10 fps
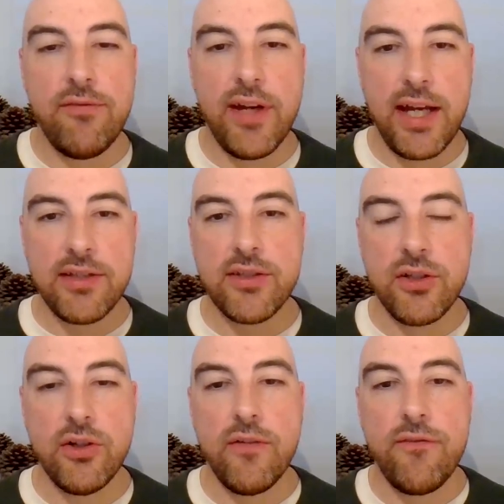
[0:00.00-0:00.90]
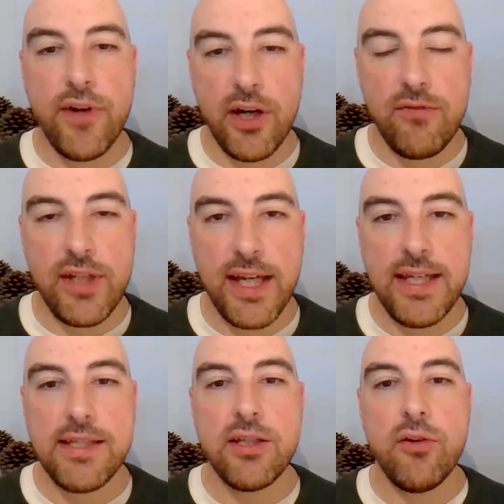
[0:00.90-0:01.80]
For Ascot, 5
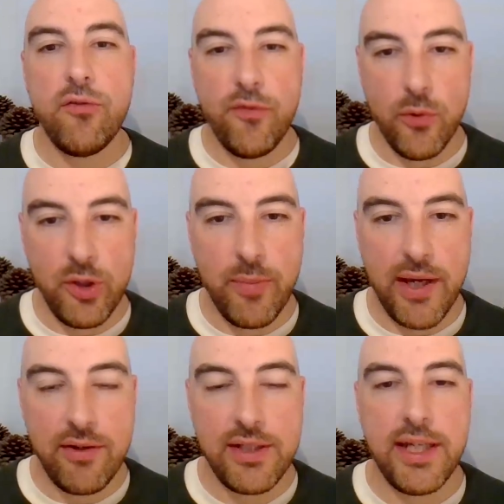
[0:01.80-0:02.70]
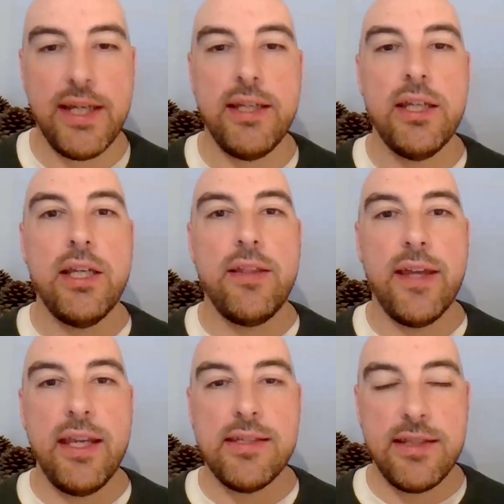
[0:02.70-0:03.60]
days, £40 a day.
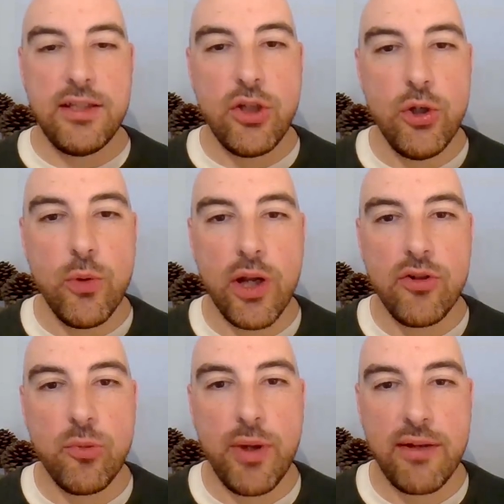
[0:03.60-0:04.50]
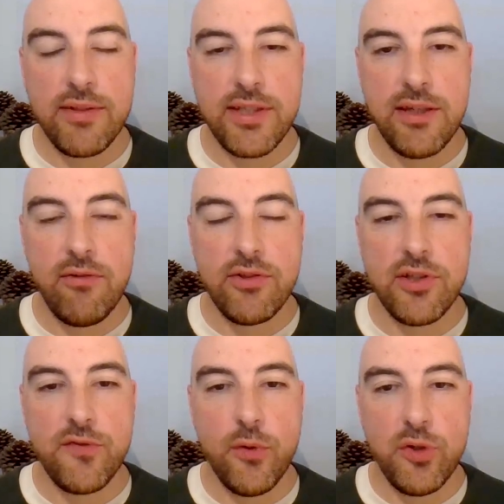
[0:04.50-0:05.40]
That is the £200 series, so
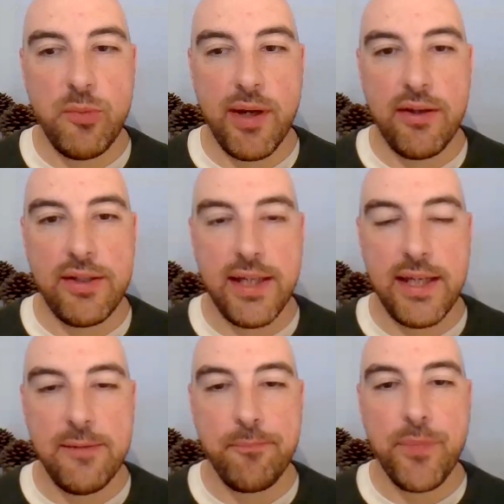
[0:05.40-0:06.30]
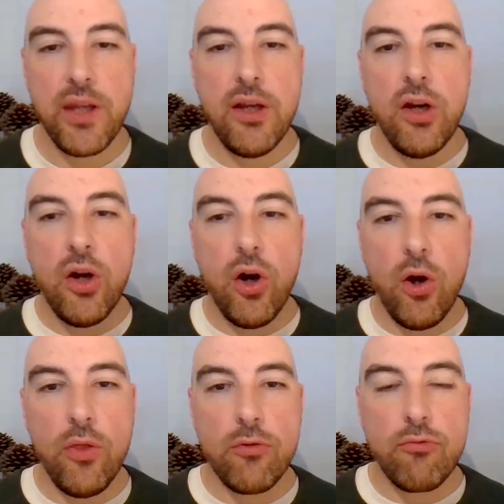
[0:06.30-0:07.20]
it's £40 a day.
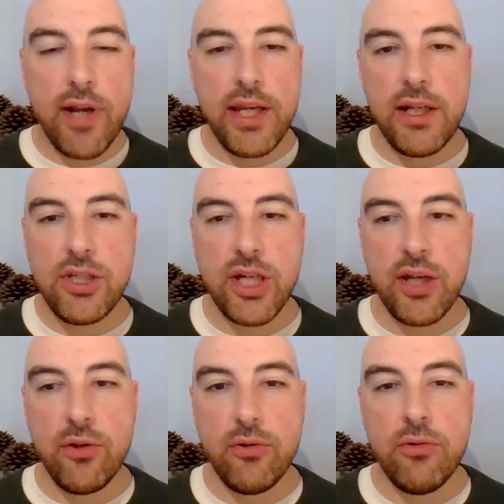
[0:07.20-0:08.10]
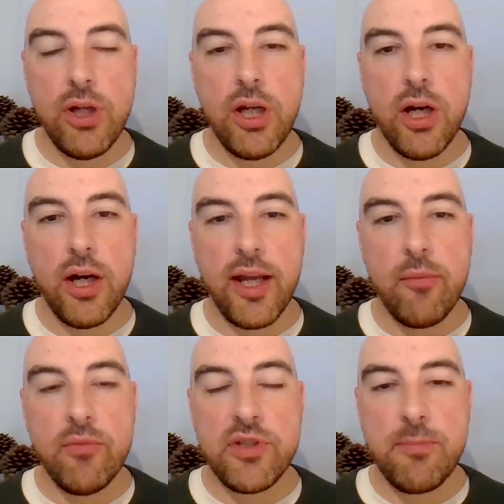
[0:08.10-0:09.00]
On the regular channel, I
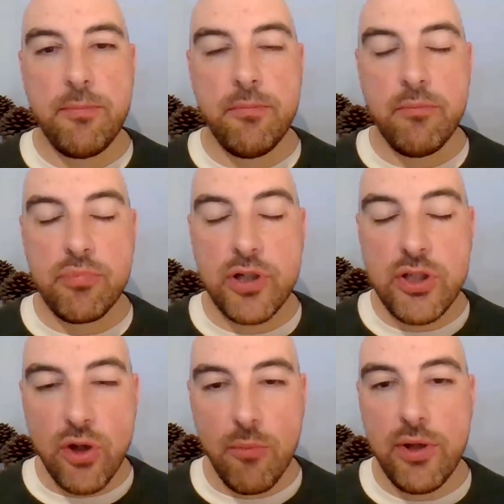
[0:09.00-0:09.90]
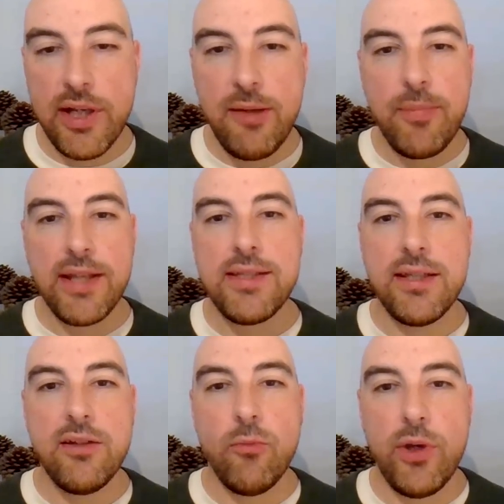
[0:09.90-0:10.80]
am predominantly
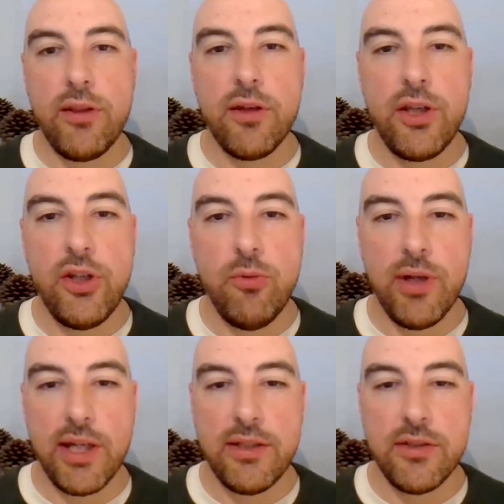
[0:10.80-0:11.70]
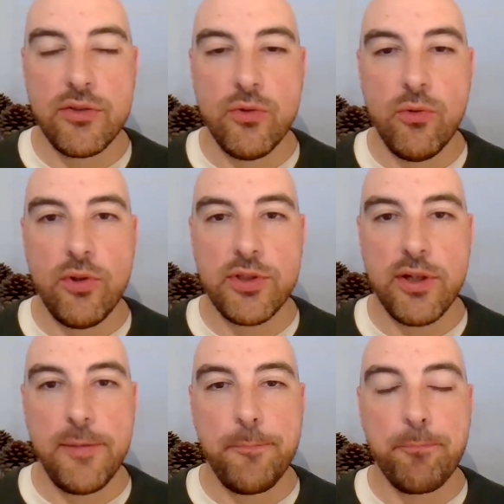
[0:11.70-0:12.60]
betting with accumulators all the
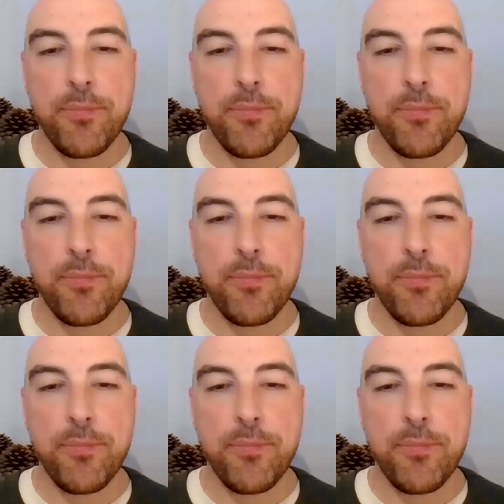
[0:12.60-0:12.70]
time.